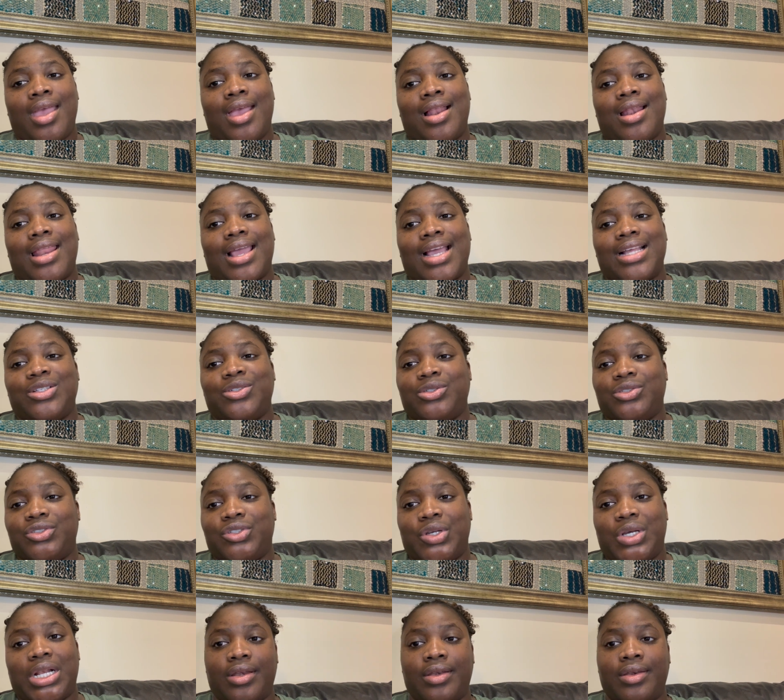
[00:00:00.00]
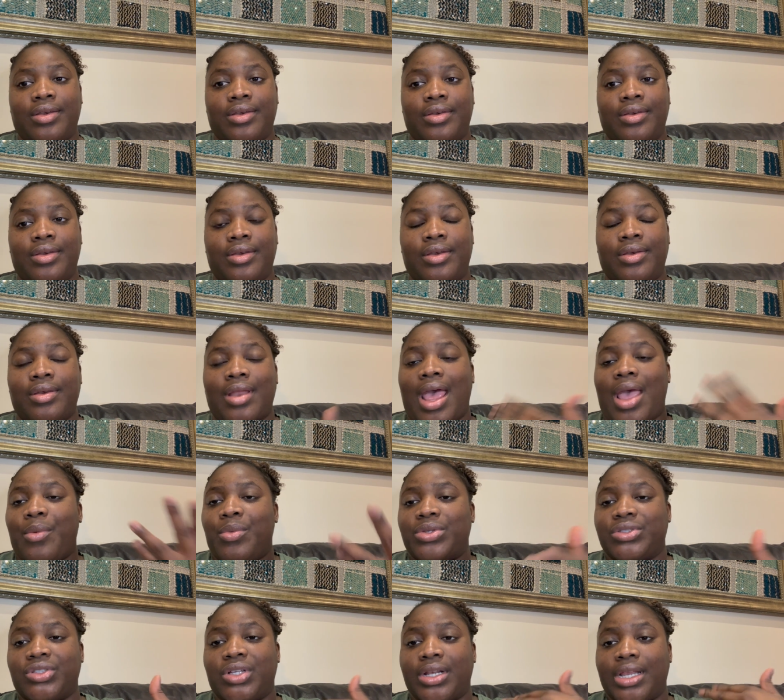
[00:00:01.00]
like I told y'all, I
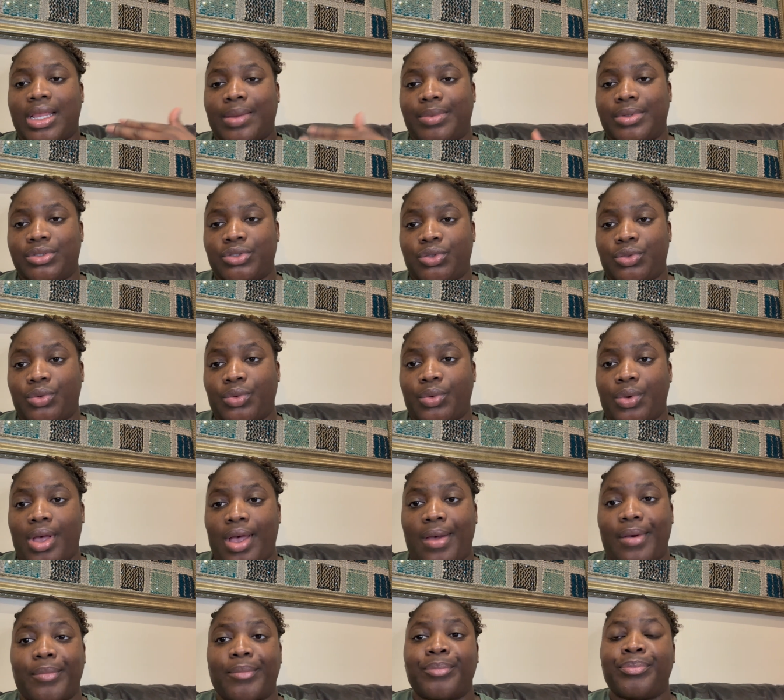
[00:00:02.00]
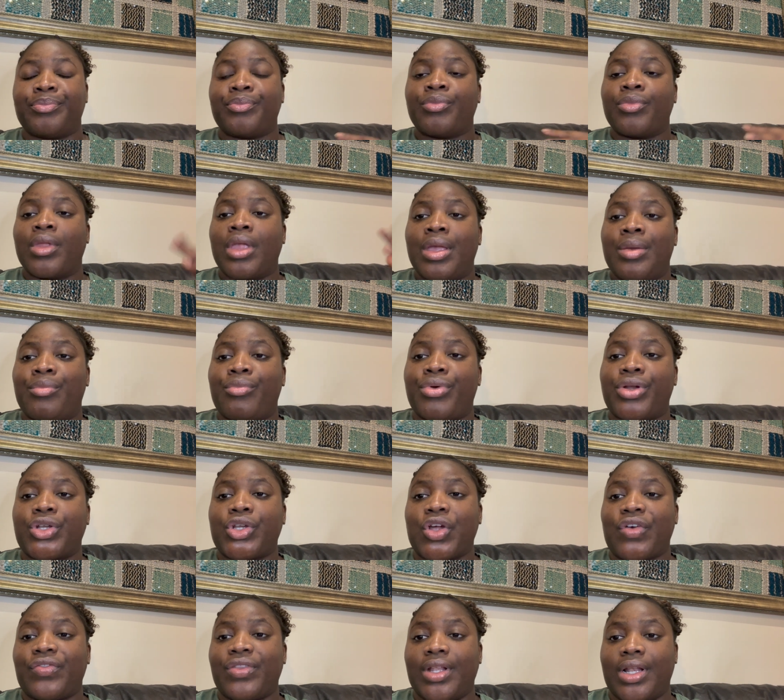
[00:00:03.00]
was not able to um, print
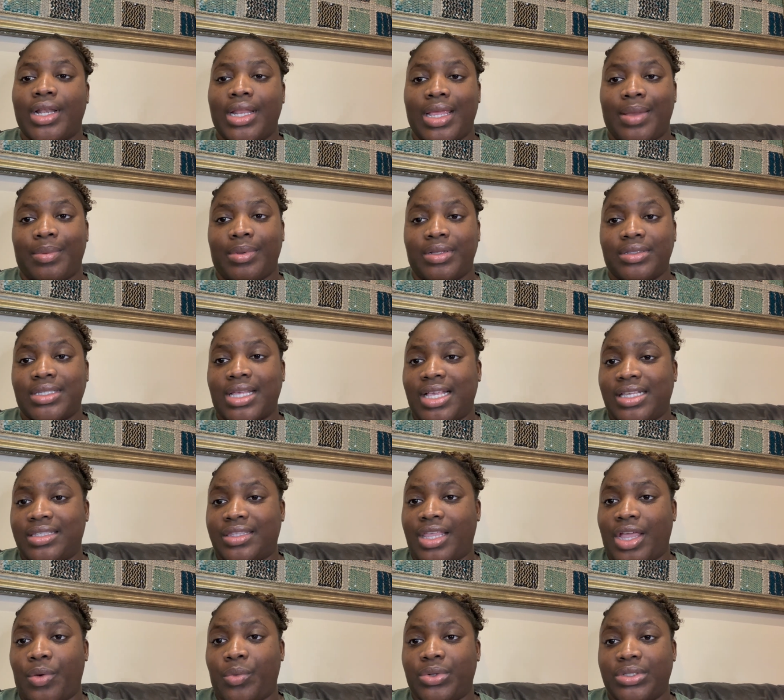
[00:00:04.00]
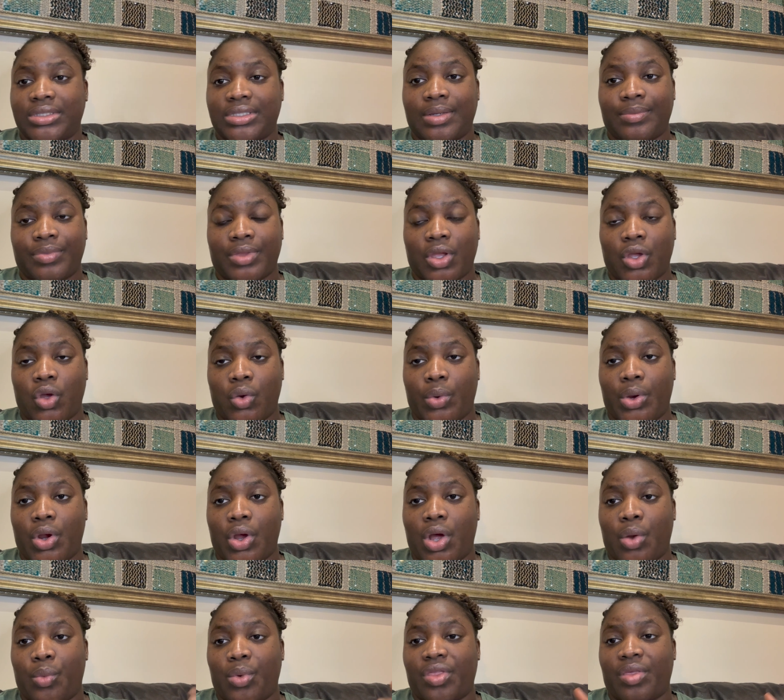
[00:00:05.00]
off the labels as there was something going
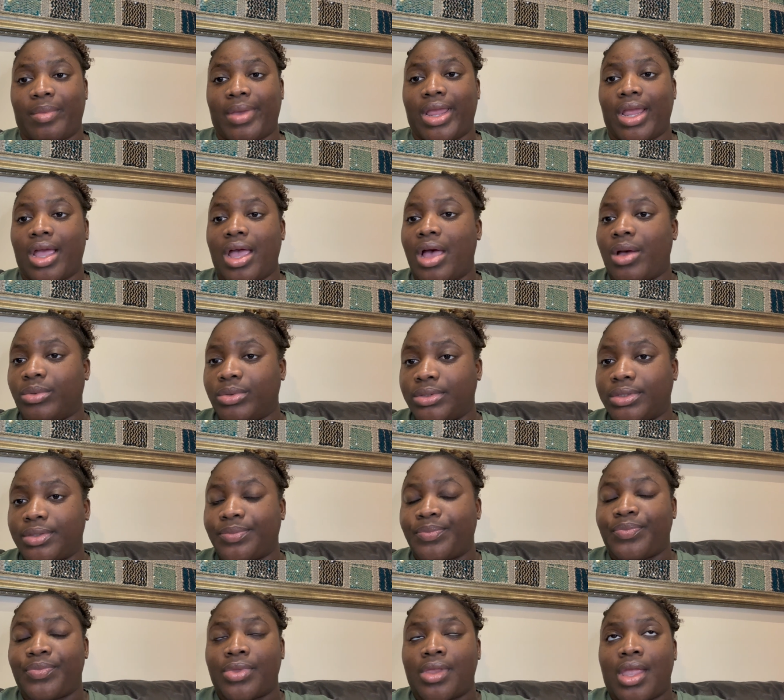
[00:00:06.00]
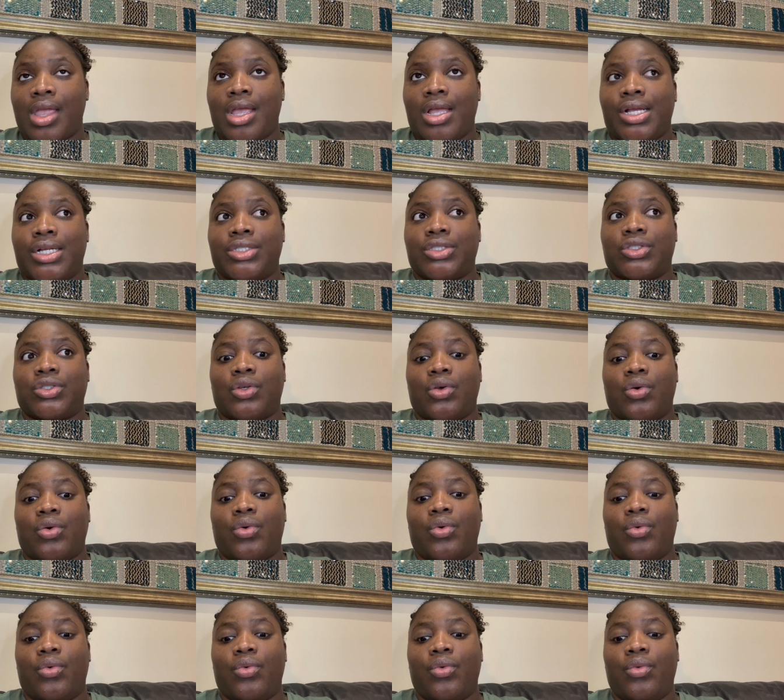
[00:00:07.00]
on with my account.
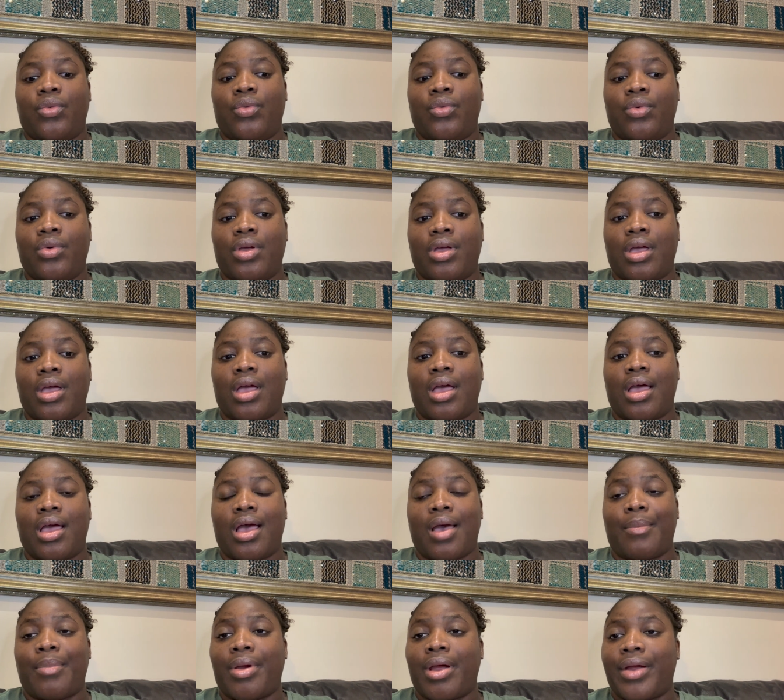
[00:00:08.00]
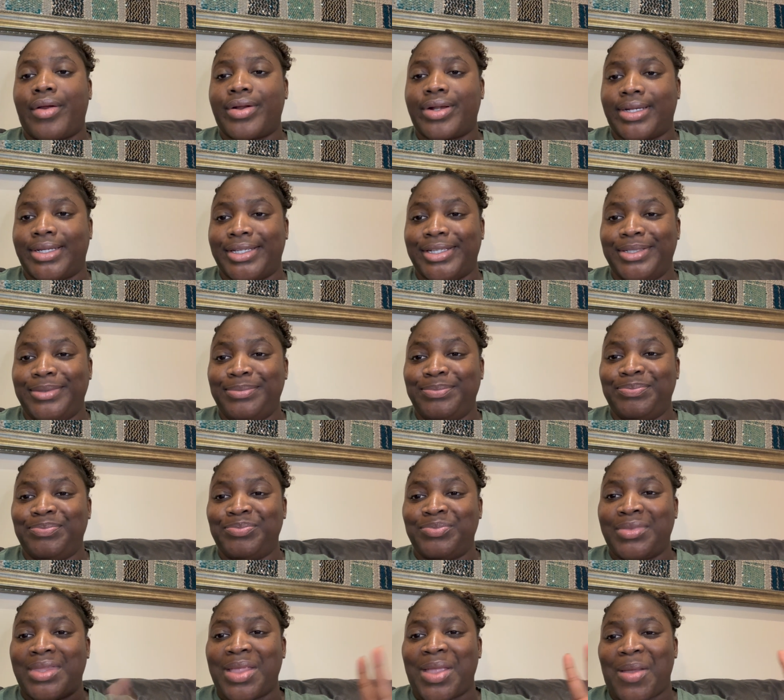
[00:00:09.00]
So apparently,
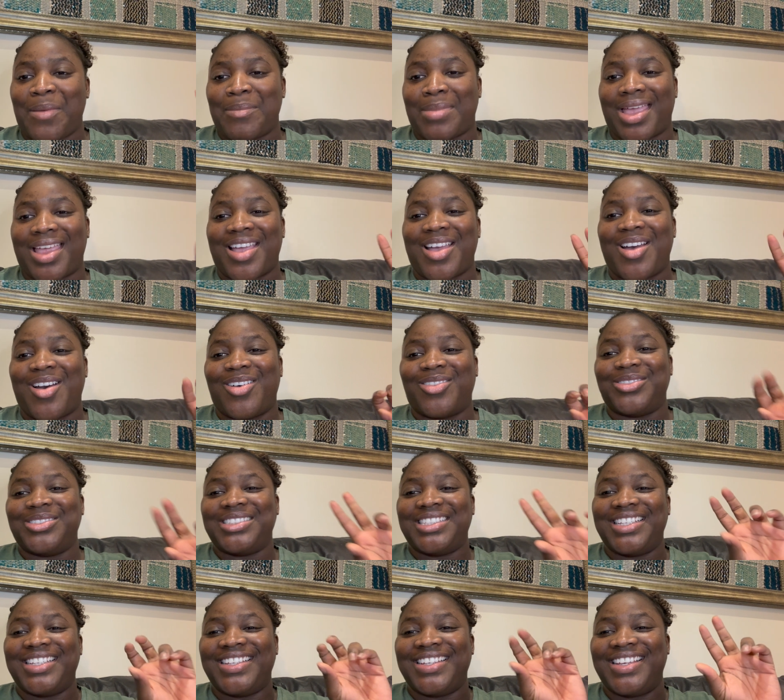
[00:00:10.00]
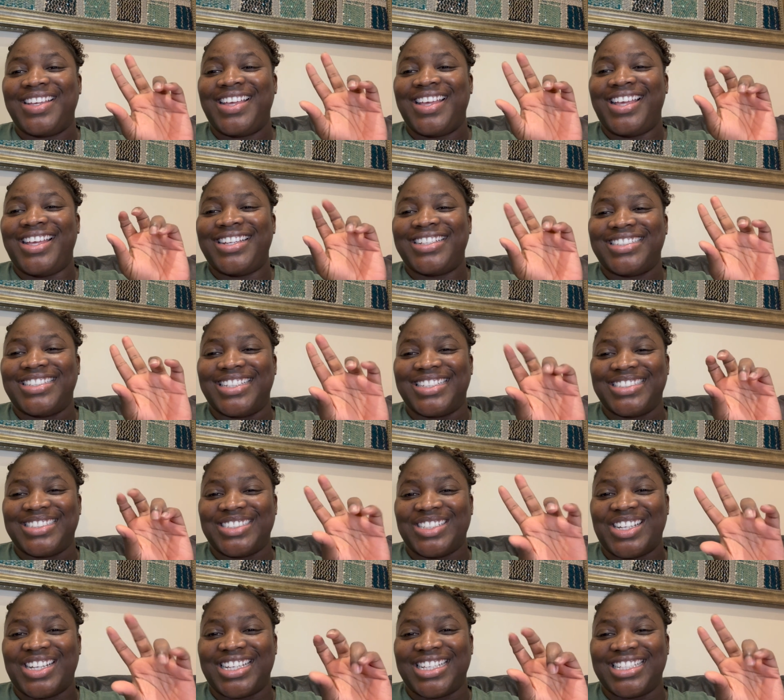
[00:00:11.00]
my account does
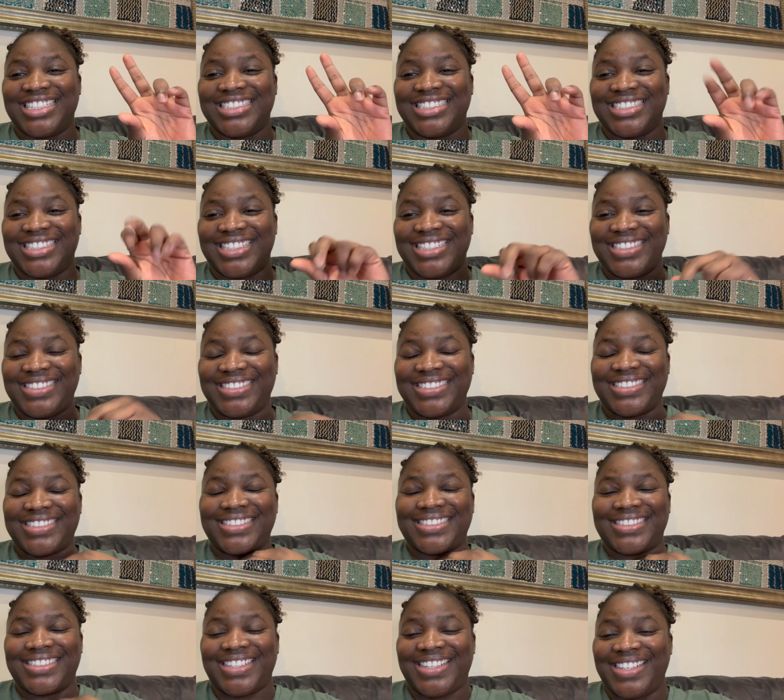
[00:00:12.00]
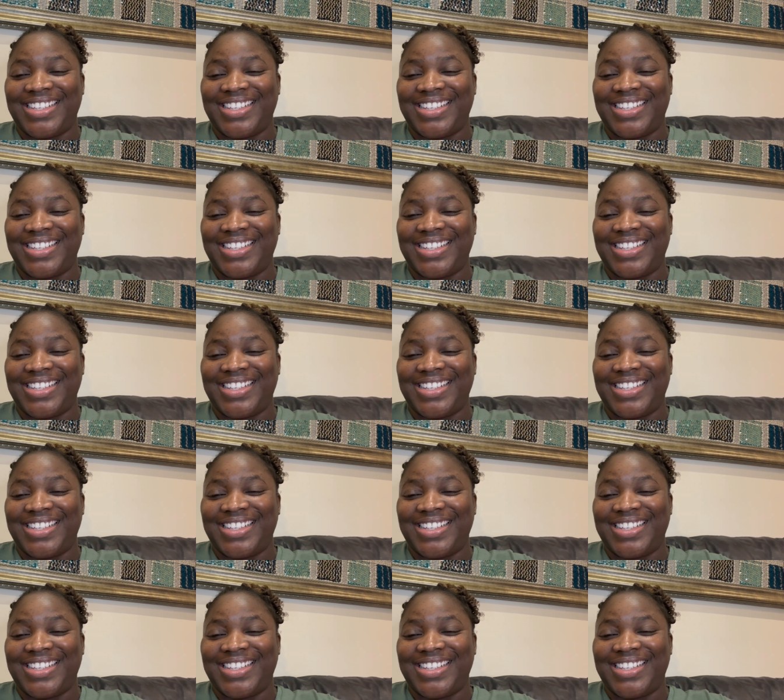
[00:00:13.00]
not exist.